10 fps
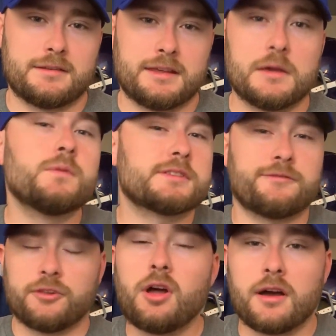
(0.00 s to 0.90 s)
He was
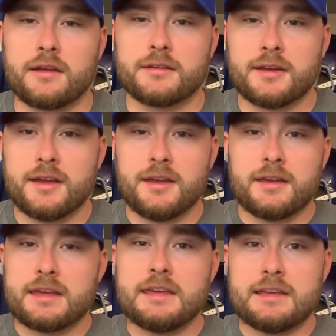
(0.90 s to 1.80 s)
flawed.
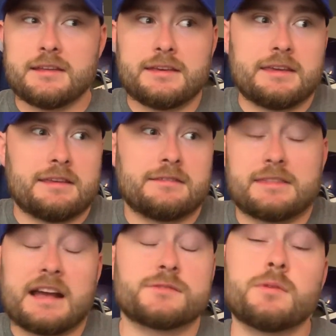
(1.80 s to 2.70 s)
He
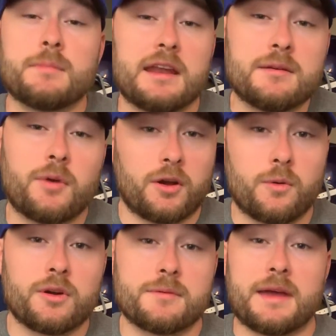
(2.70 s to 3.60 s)
That's what made him our
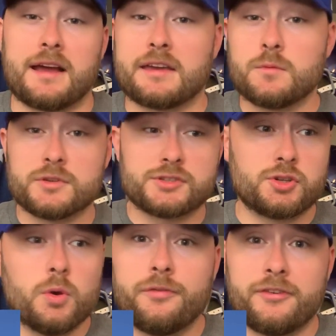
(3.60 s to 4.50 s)
quarterback. He was
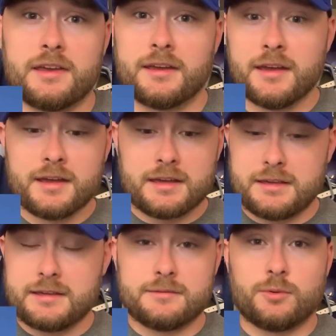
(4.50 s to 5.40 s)
goofy.
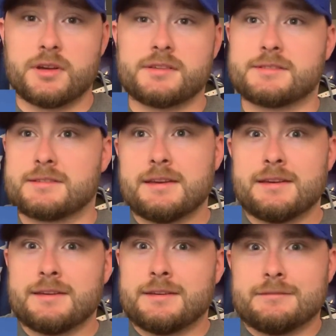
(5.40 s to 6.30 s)
He was
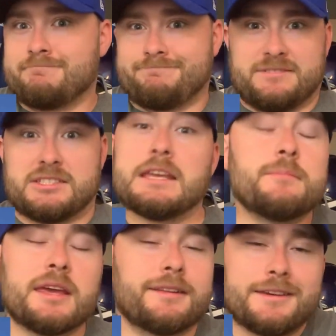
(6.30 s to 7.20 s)

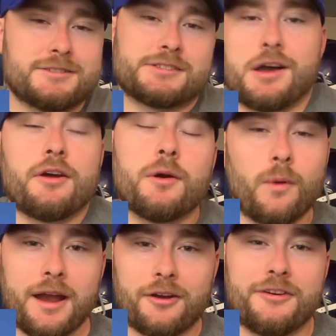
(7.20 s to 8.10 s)
seemingly just
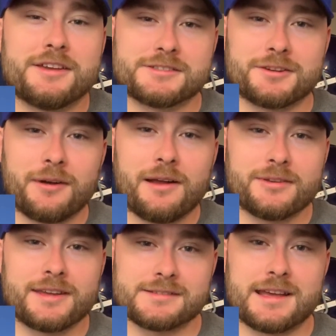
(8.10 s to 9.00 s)
unaware of his
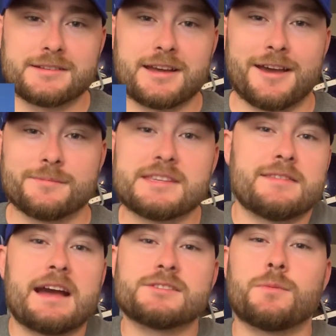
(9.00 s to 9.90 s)
surroundings at times,
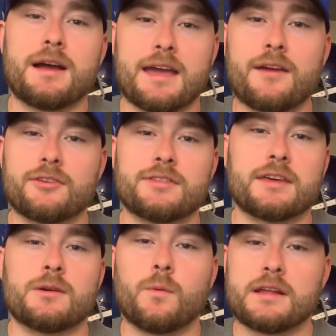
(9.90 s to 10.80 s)
and that's why
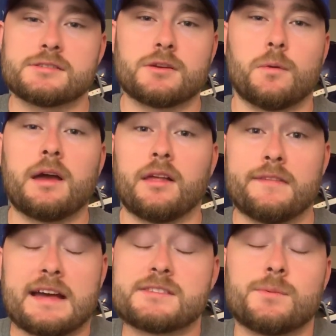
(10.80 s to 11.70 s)
everything went so well,
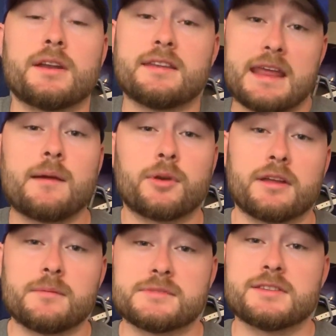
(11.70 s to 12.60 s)
and that's what
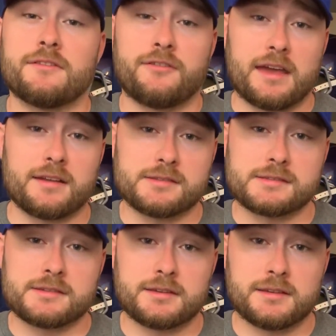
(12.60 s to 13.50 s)
enamored him to the
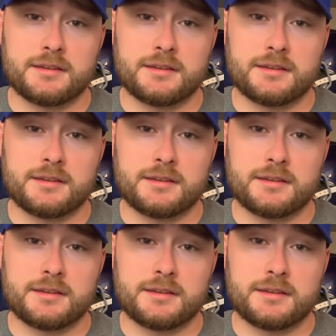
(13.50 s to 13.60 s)
fans.